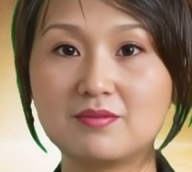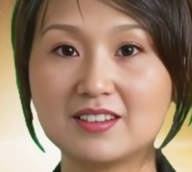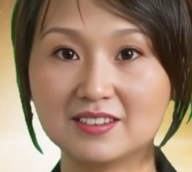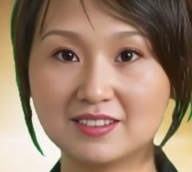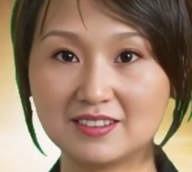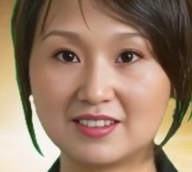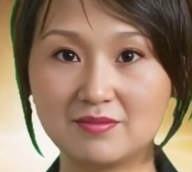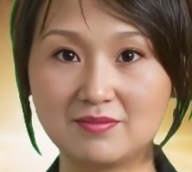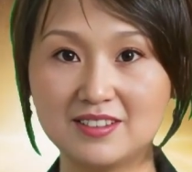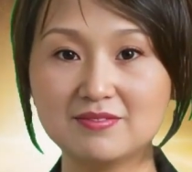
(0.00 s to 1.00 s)
In Hong
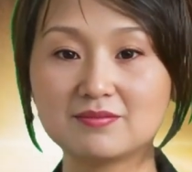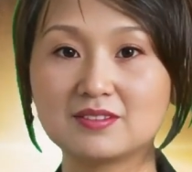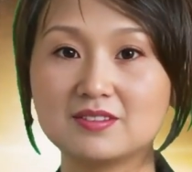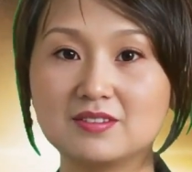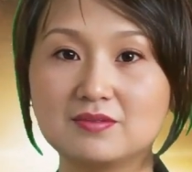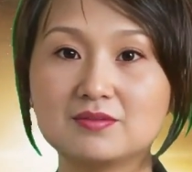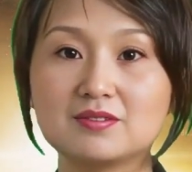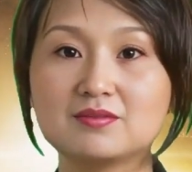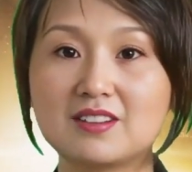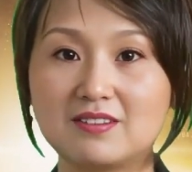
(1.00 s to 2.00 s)
Kong, owning a
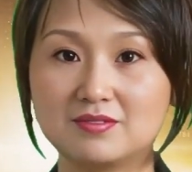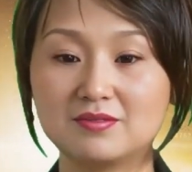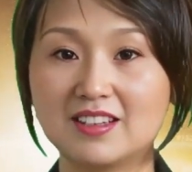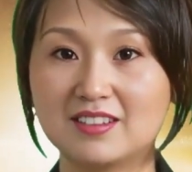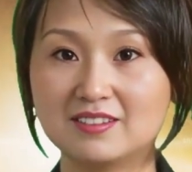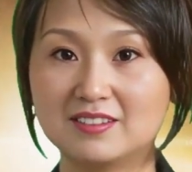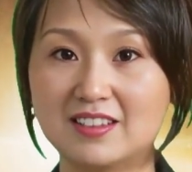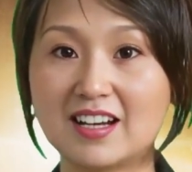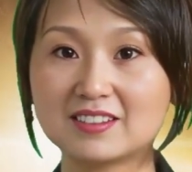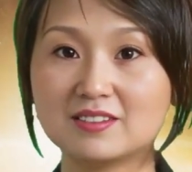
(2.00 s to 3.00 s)
property has
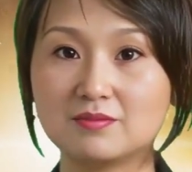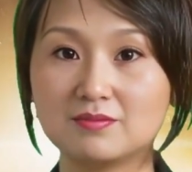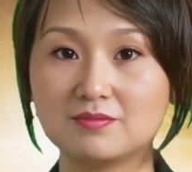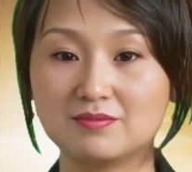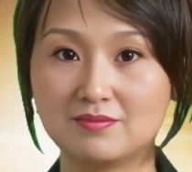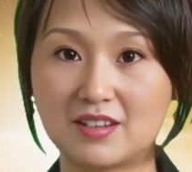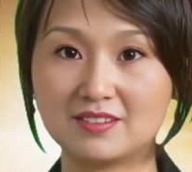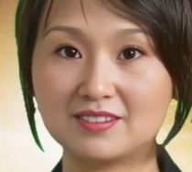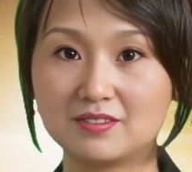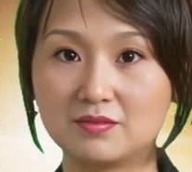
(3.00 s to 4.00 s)
become an important symbol,